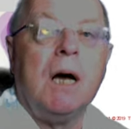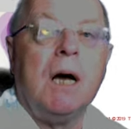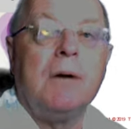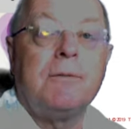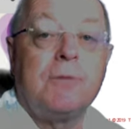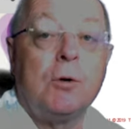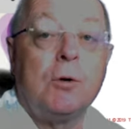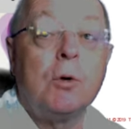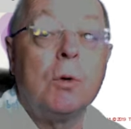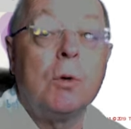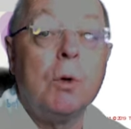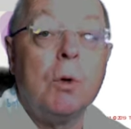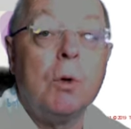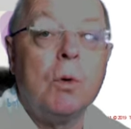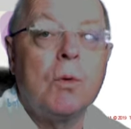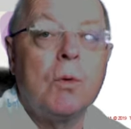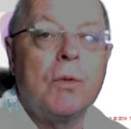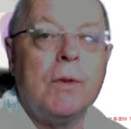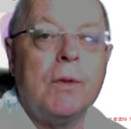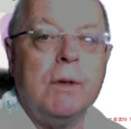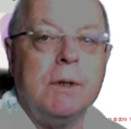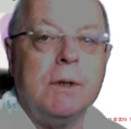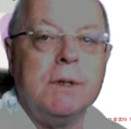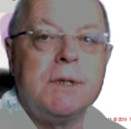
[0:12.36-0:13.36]
for
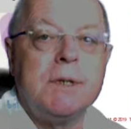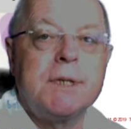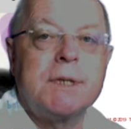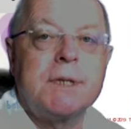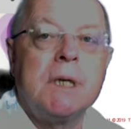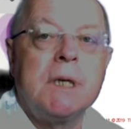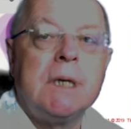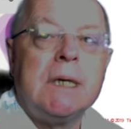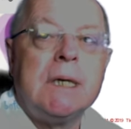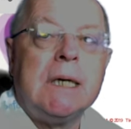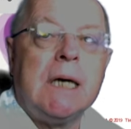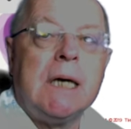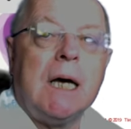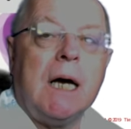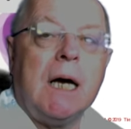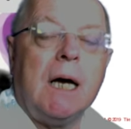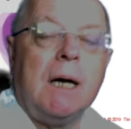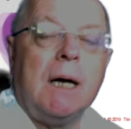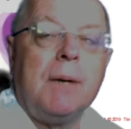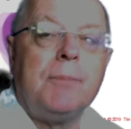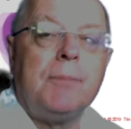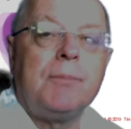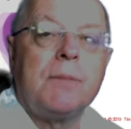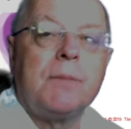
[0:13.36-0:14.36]
authors
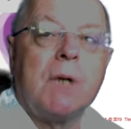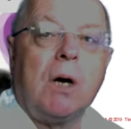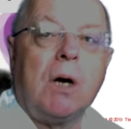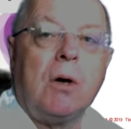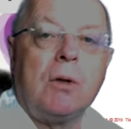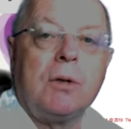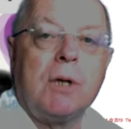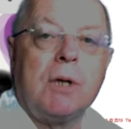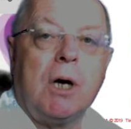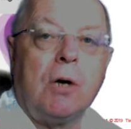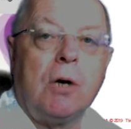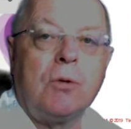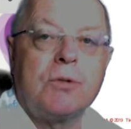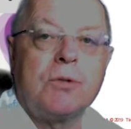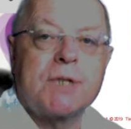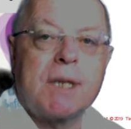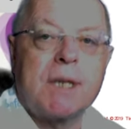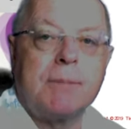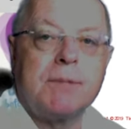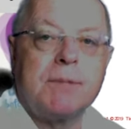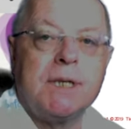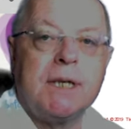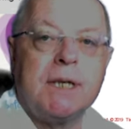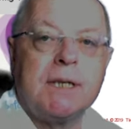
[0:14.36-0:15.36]
on the whole
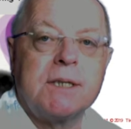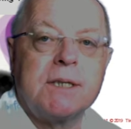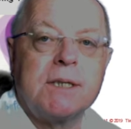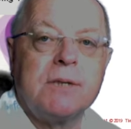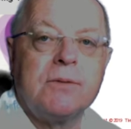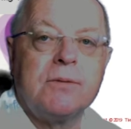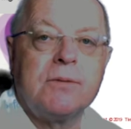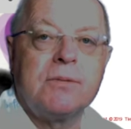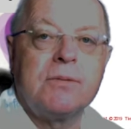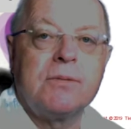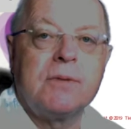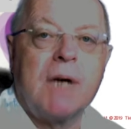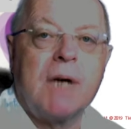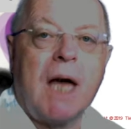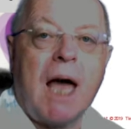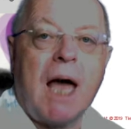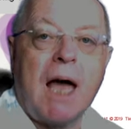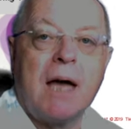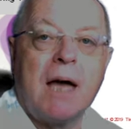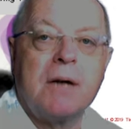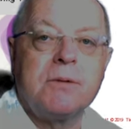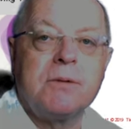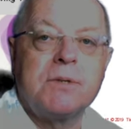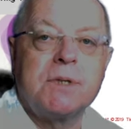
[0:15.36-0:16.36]
subject of
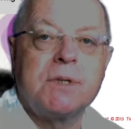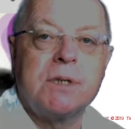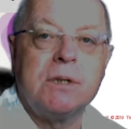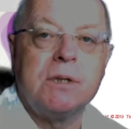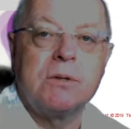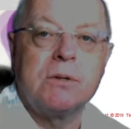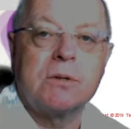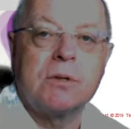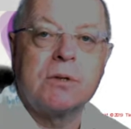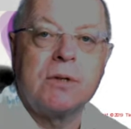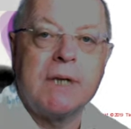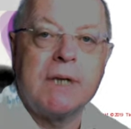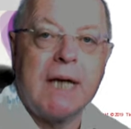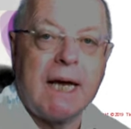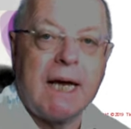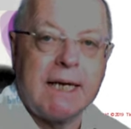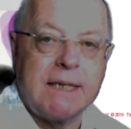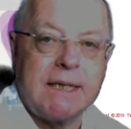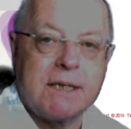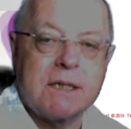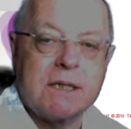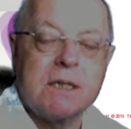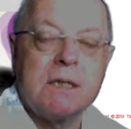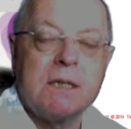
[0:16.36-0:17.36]
how to
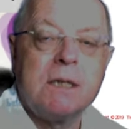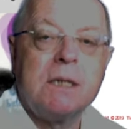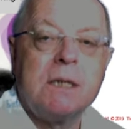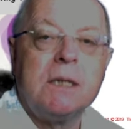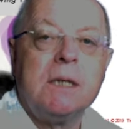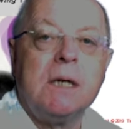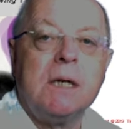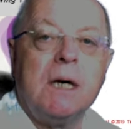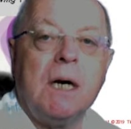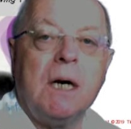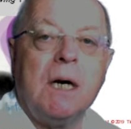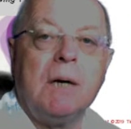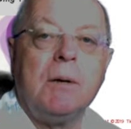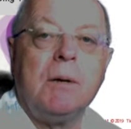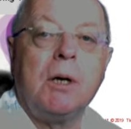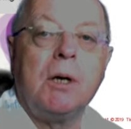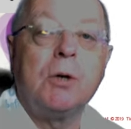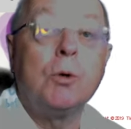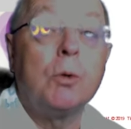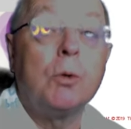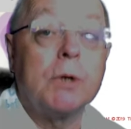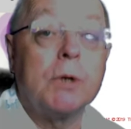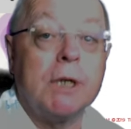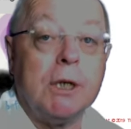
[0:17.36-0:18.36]
create
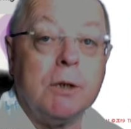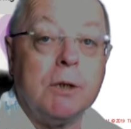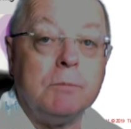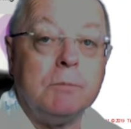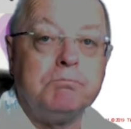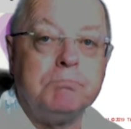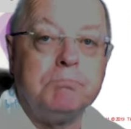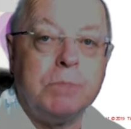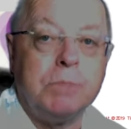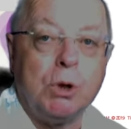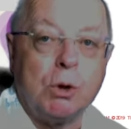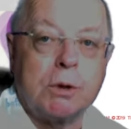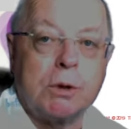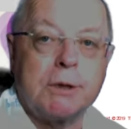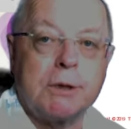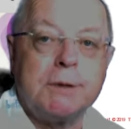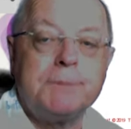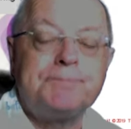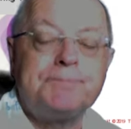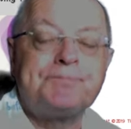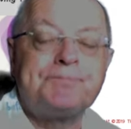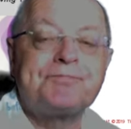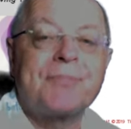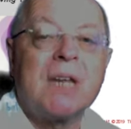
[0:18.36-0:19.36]
an audio
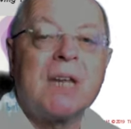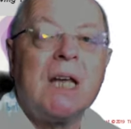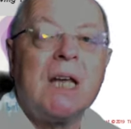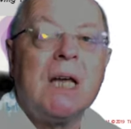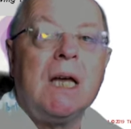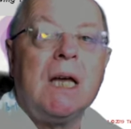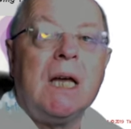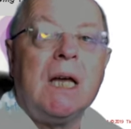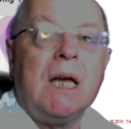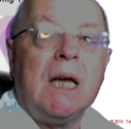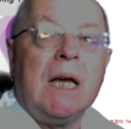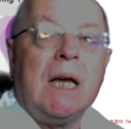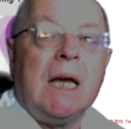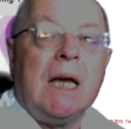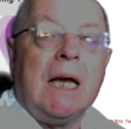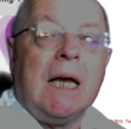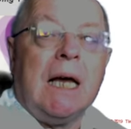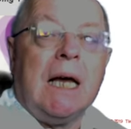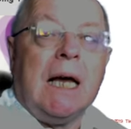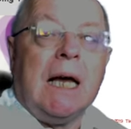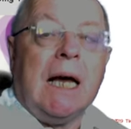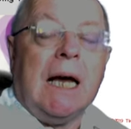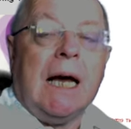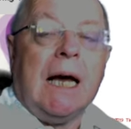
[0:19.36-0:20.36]
book.
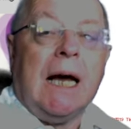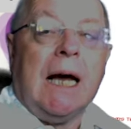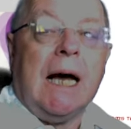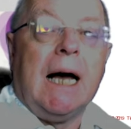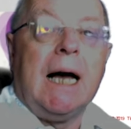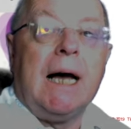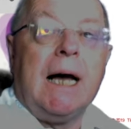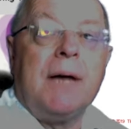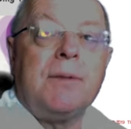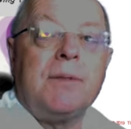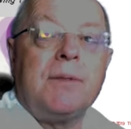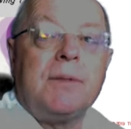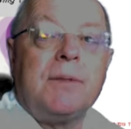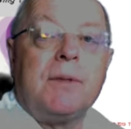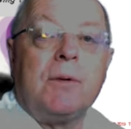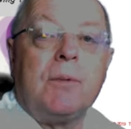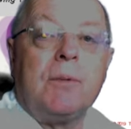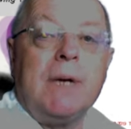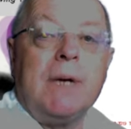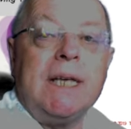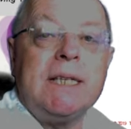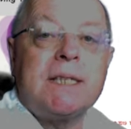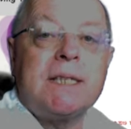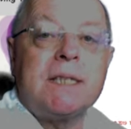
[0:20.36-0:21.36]
The
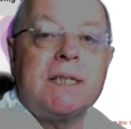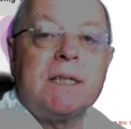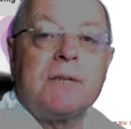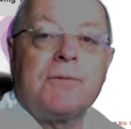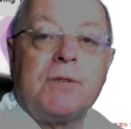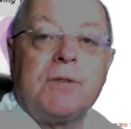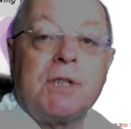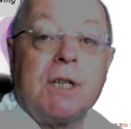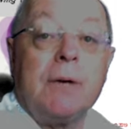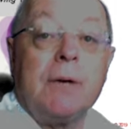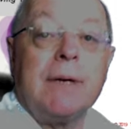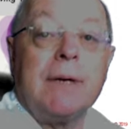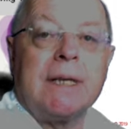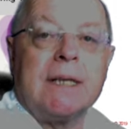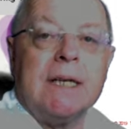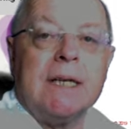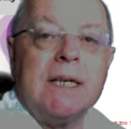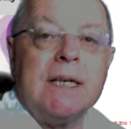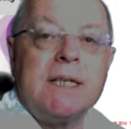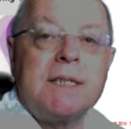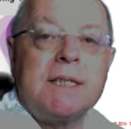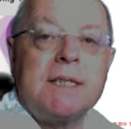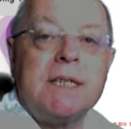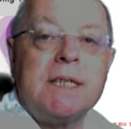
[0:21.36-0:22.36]
reason for doing
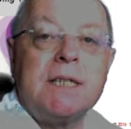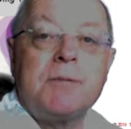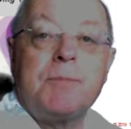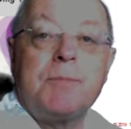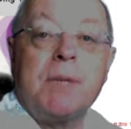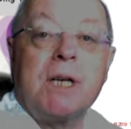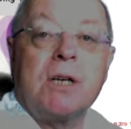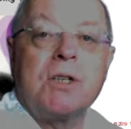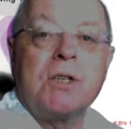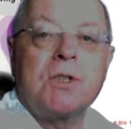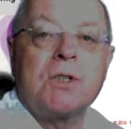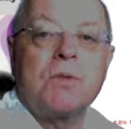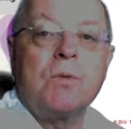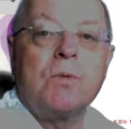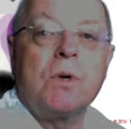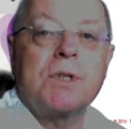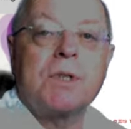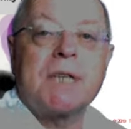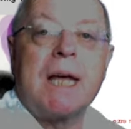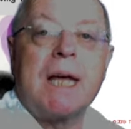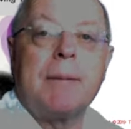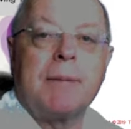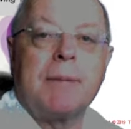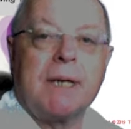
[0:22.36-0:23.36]
this is because of
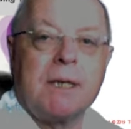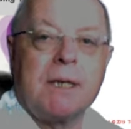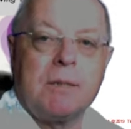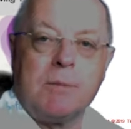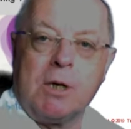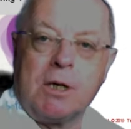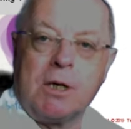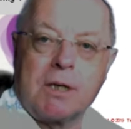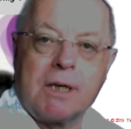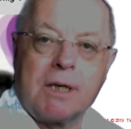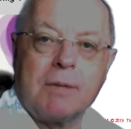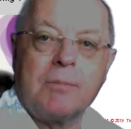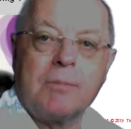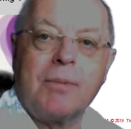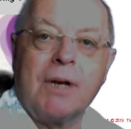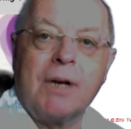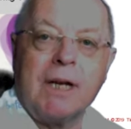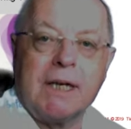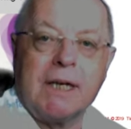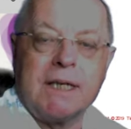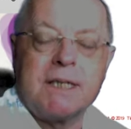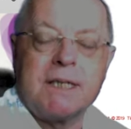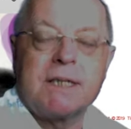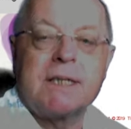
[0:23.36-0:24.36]
what's happening in the
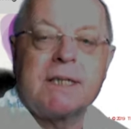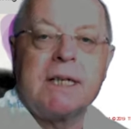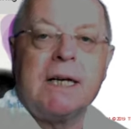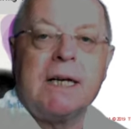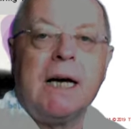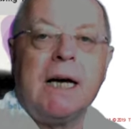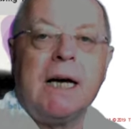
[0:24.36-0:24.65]
marketplace.